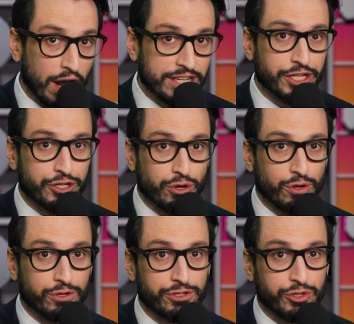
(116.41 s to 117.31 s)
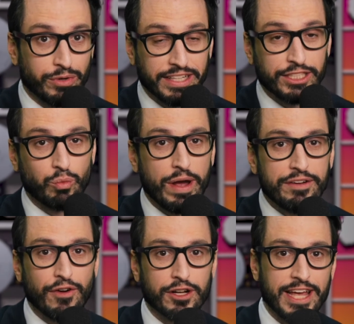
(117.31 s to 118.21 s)
to price controls to at least
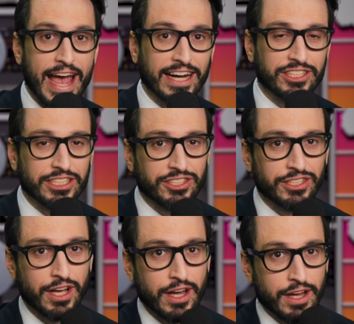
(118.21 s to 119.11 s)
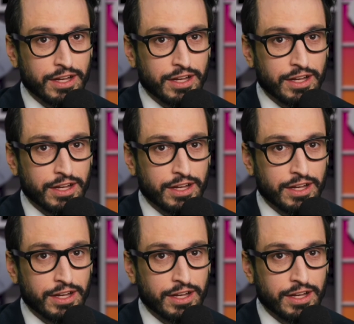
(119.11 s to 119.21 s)
windfall taxes.